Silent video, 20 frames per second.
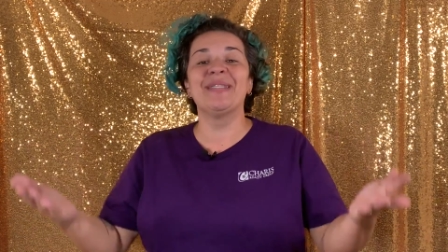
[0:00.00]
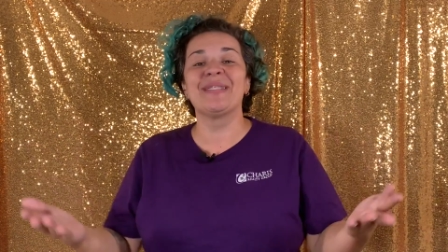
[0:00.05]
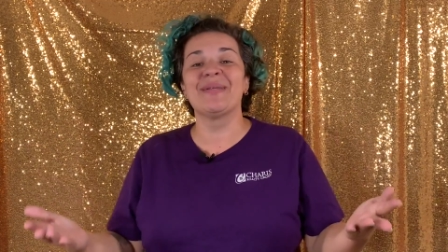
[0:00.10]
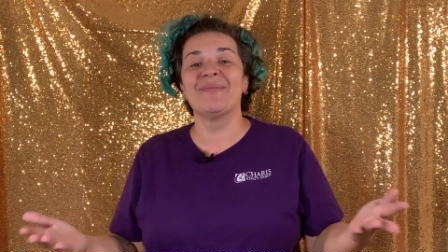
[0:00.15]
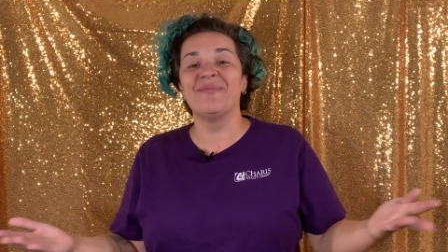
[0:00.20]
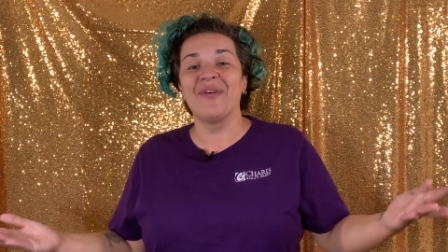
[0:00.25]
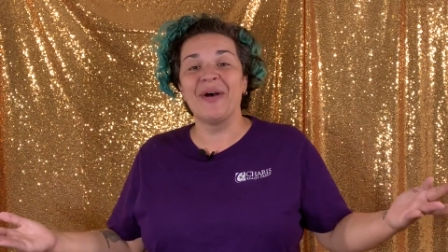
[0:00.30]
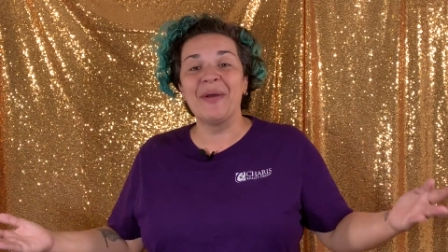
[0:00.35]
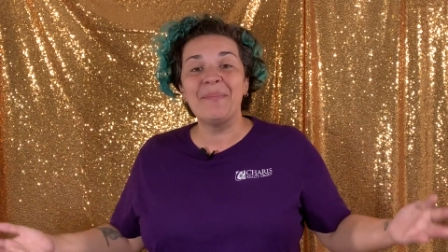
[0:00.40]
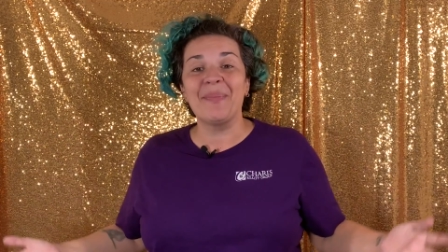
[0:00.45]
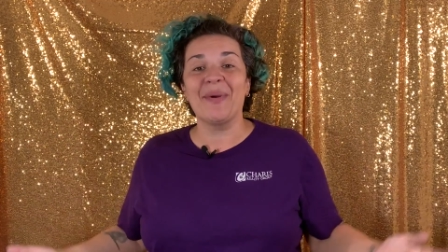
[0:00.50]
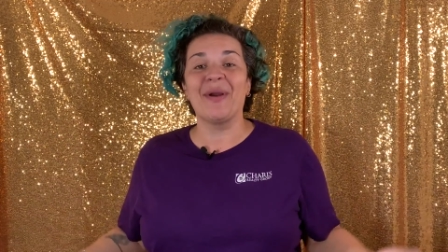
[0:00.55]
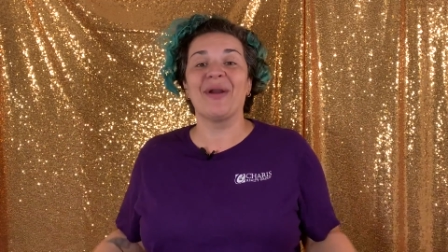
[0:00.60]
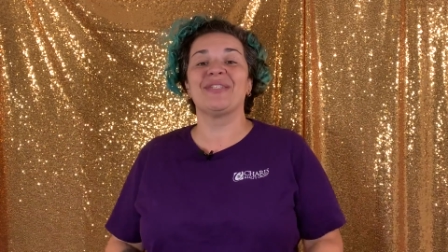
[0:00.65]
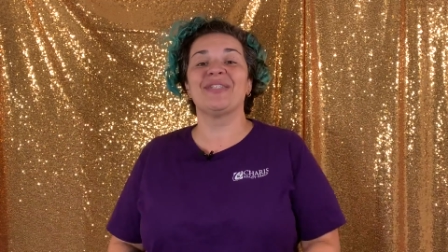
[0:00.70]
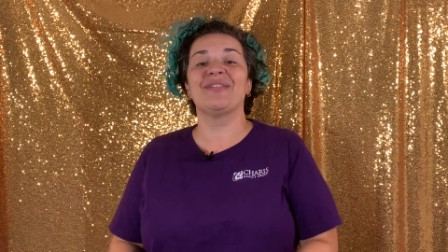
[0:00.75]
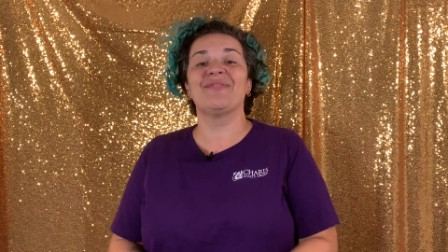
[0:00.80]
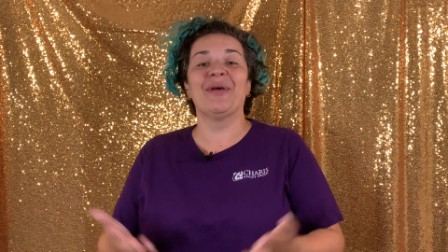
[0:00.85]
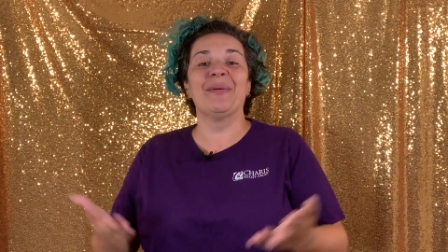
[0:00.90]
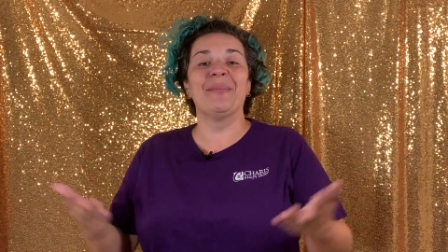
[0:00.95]
been some fun
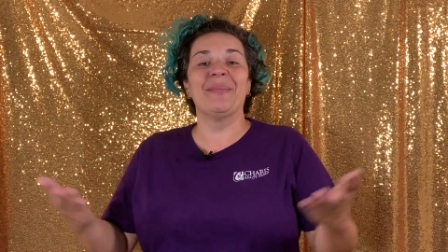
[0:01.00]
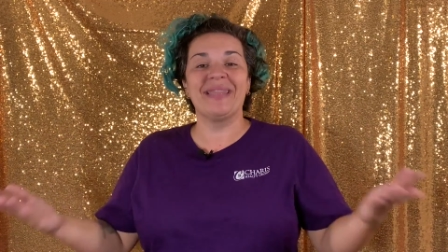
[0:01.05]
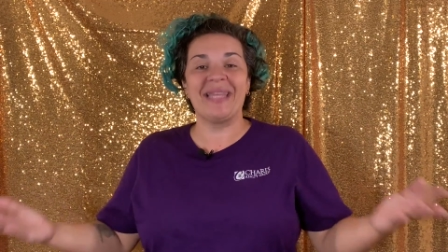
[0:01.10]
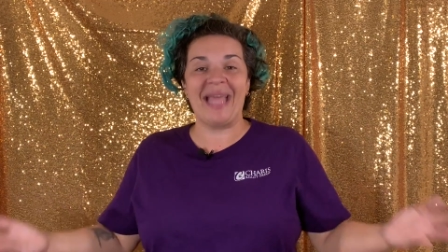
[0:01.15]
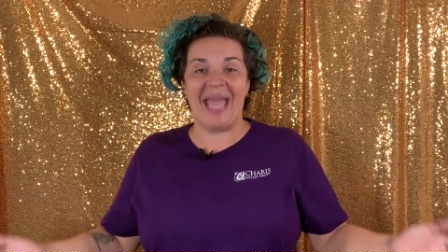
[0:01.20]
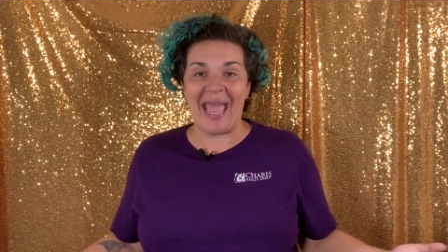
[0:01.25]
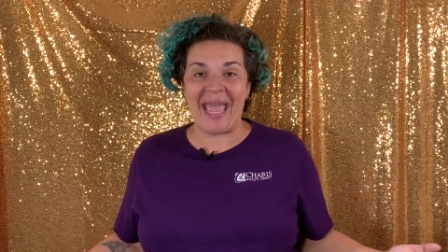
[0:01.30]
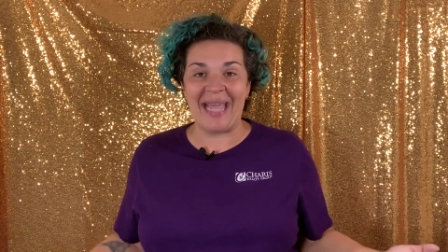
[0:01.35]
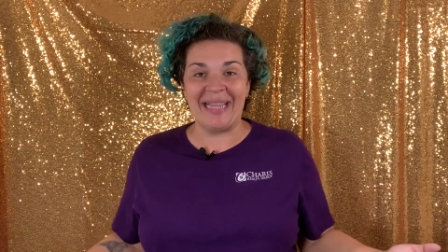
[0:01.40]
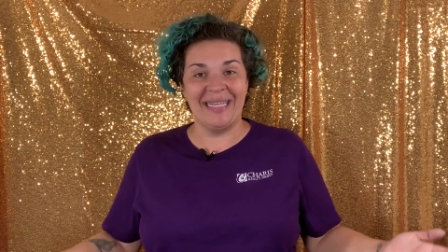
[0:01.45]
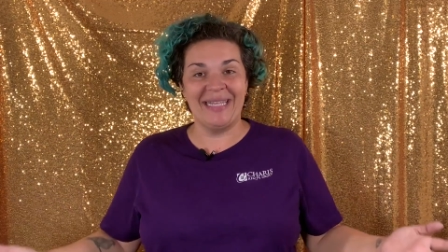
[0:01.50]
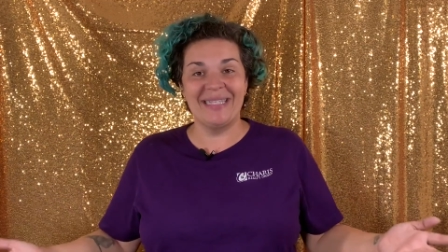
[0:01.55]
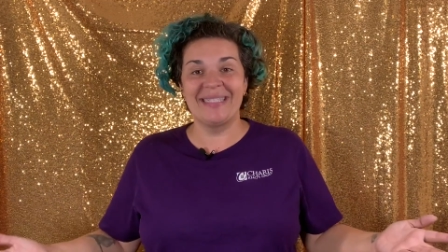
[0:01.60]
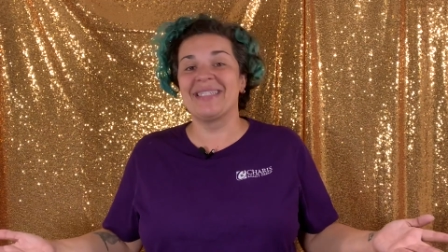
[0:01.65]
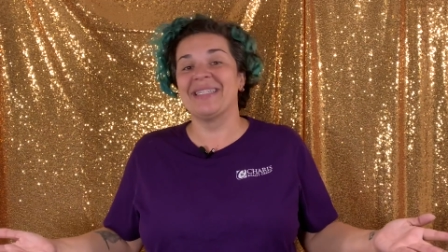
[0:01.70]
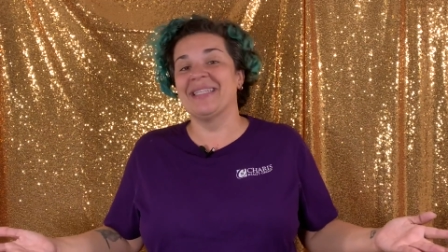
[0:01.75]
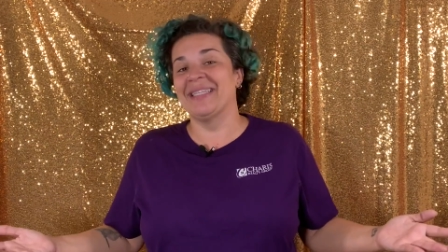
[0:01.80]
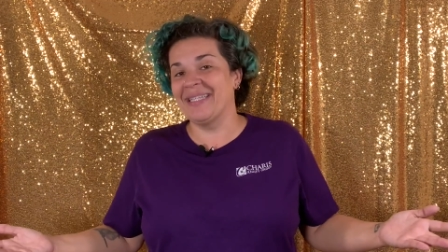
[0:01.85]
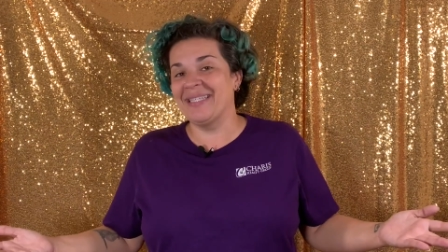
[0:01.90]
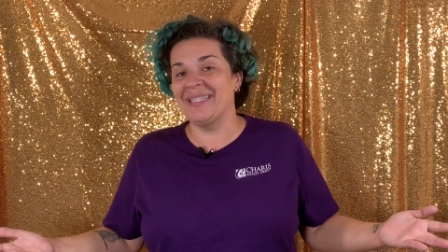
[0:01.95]
parts filming the
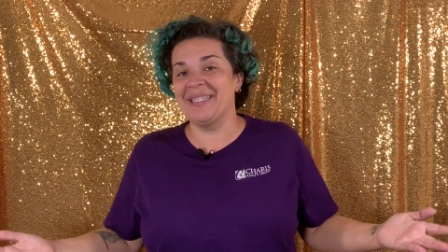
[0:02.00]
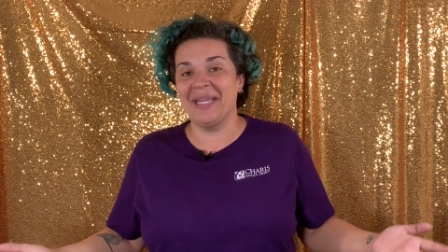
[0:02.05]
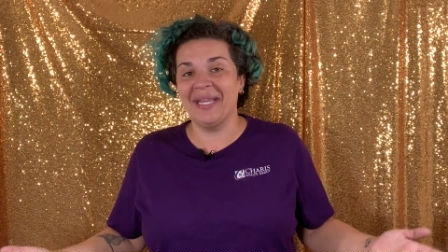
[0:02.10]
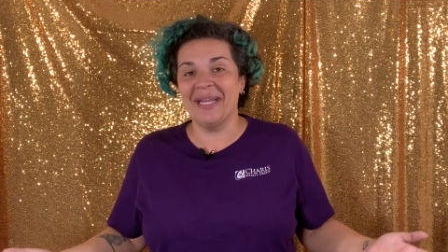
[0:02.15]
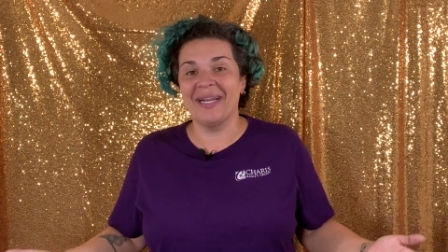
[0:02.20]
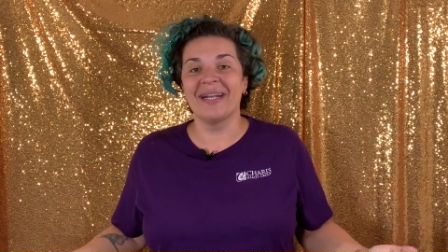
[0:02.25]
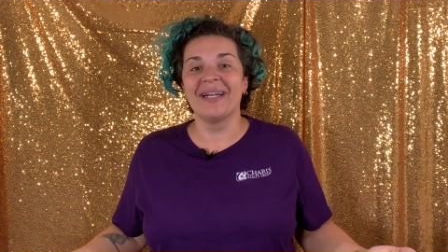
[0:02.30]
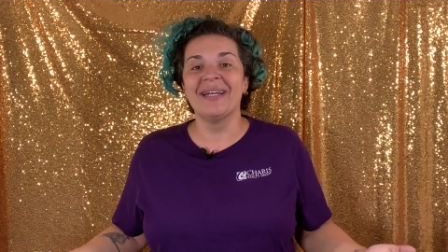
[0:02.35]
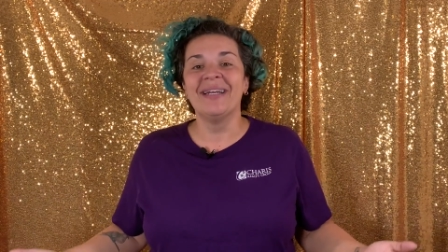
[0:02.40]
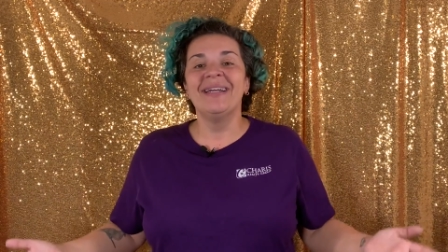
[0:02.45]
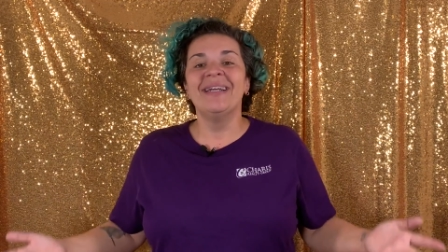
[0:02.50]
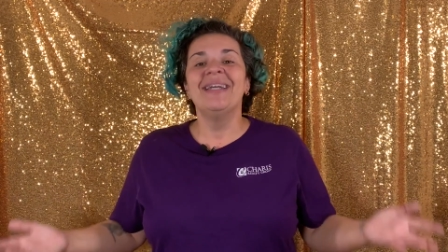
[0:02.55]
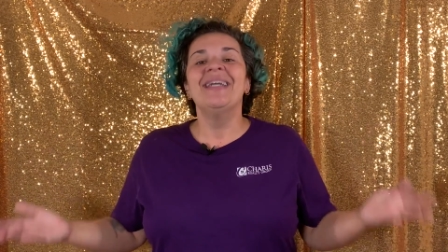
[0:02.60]
A-list this year.